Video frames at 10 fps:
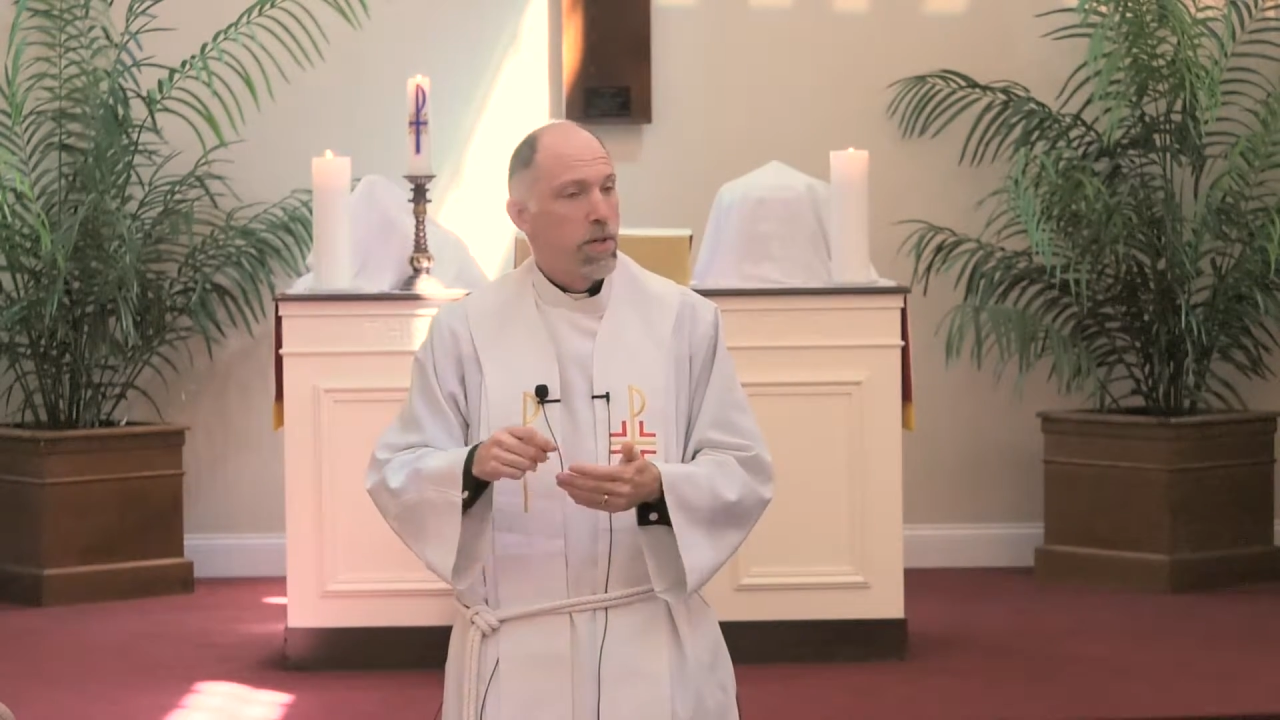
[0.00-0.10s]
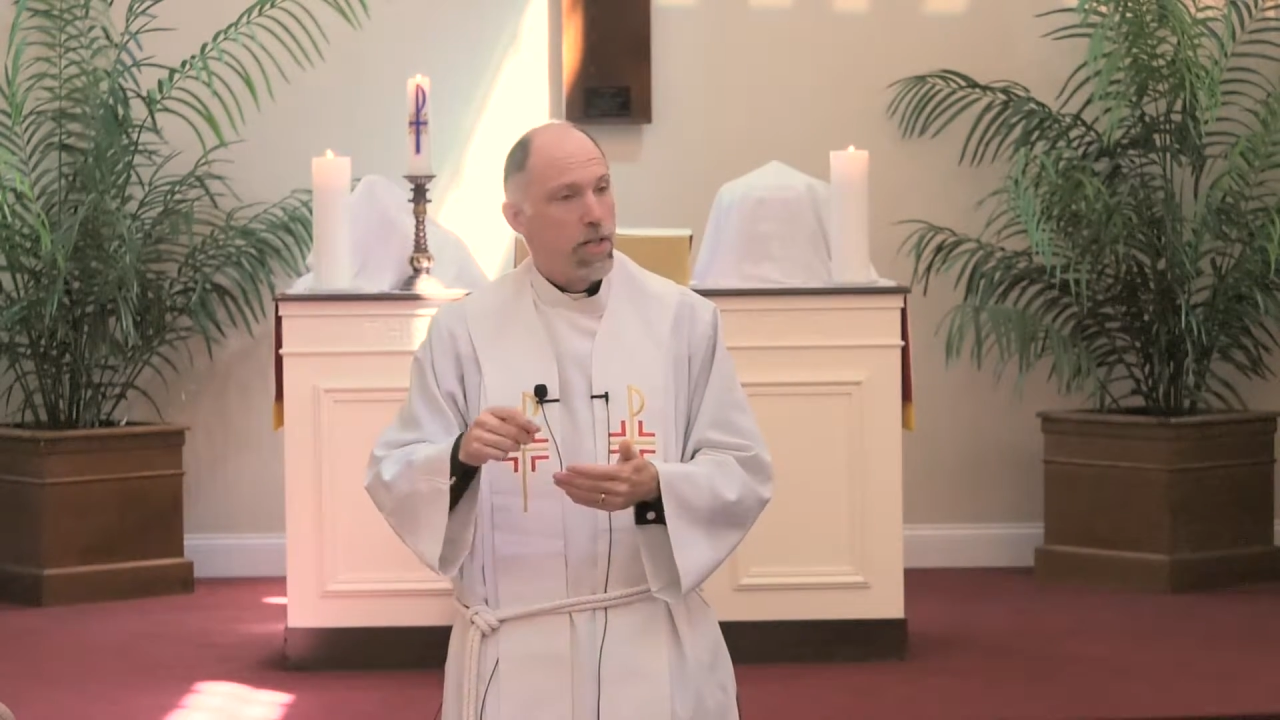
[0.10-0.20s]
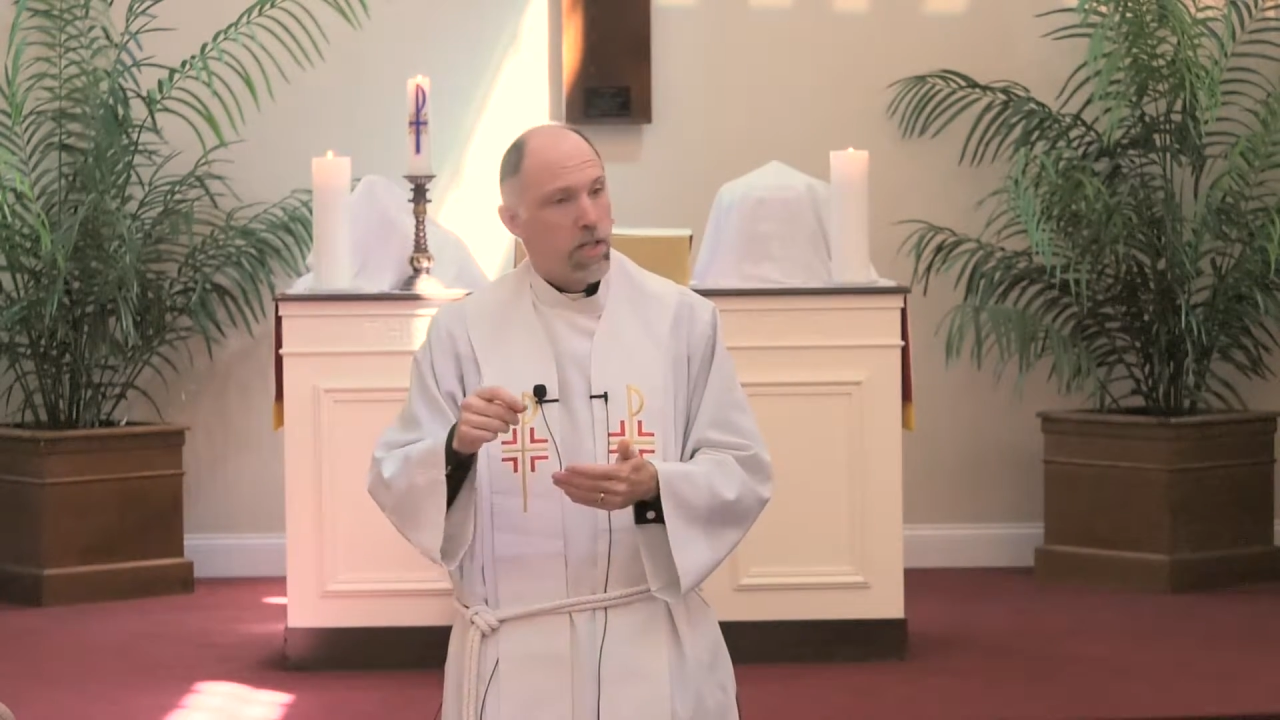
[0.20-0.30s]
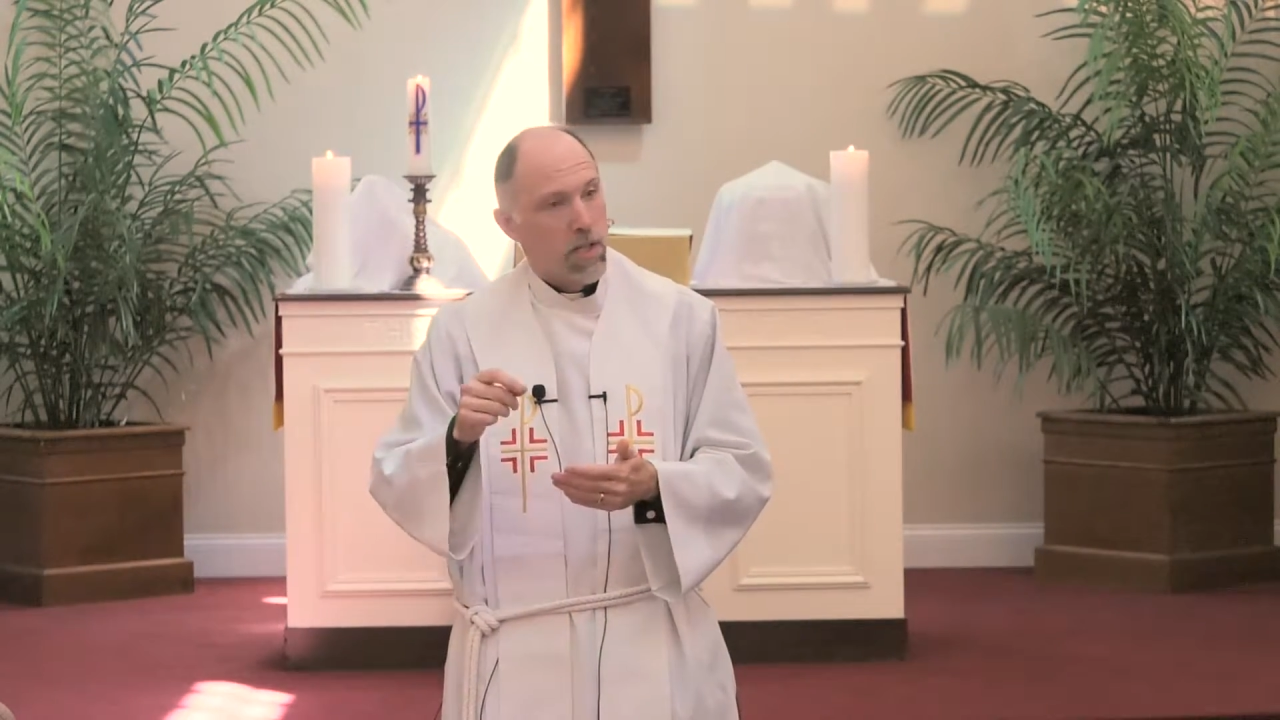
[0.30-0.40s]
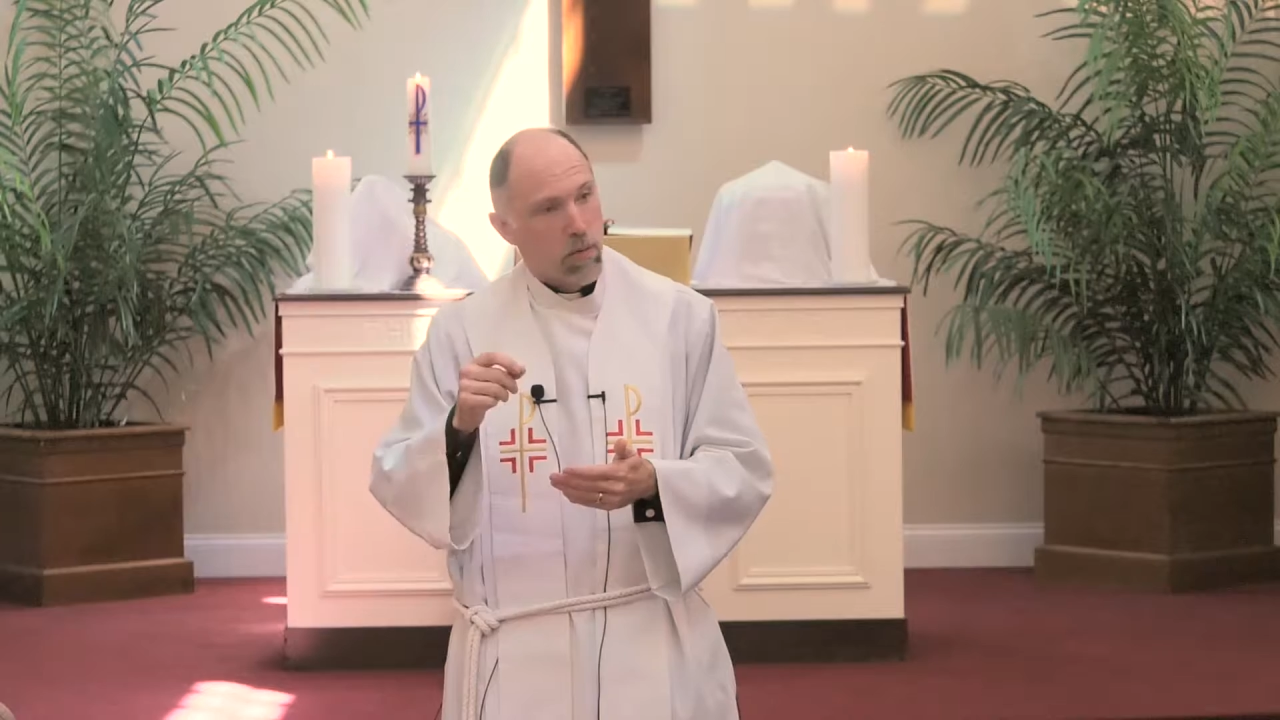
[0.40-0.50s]
She
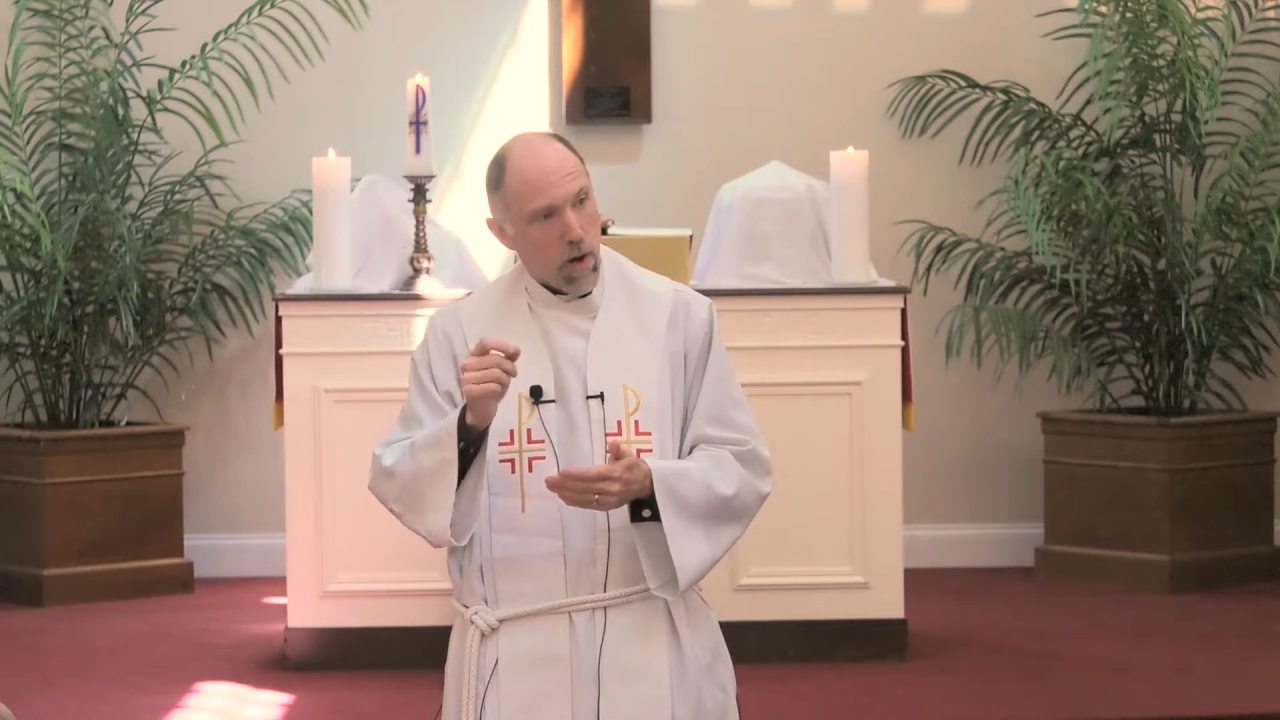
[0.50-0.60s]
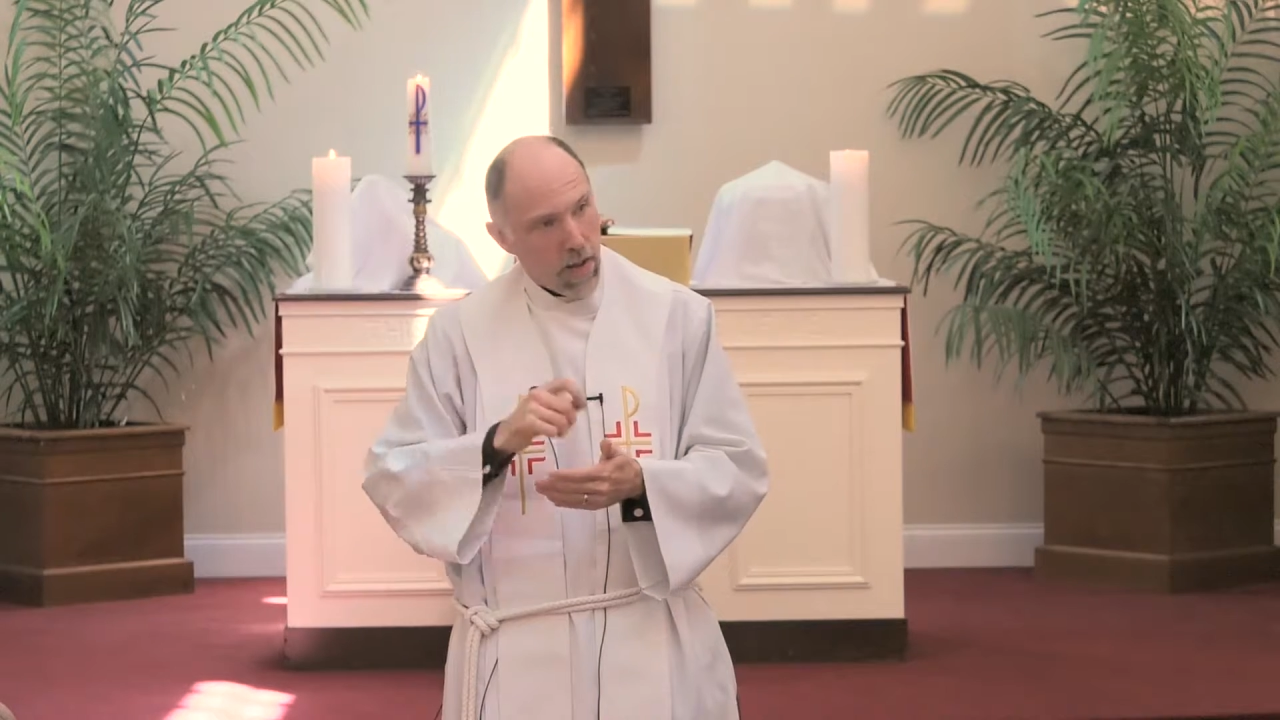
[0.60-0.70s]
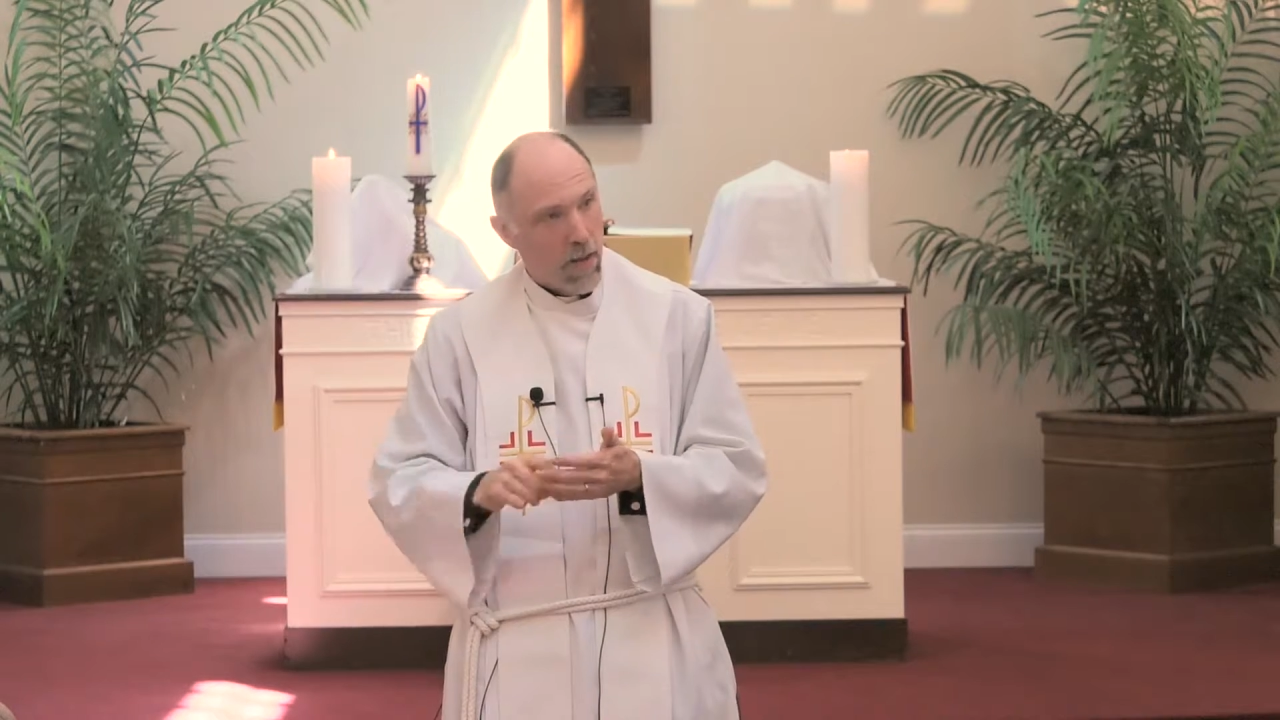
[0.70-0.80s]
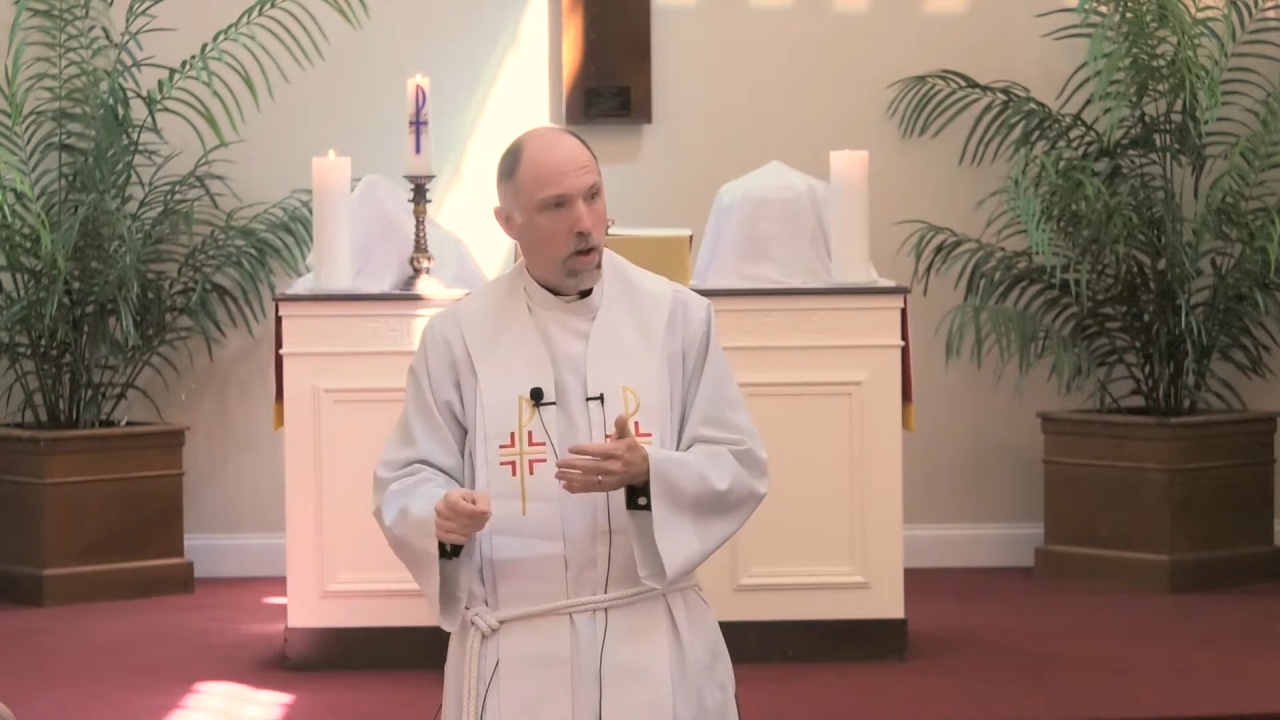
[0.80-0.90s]
says, we're at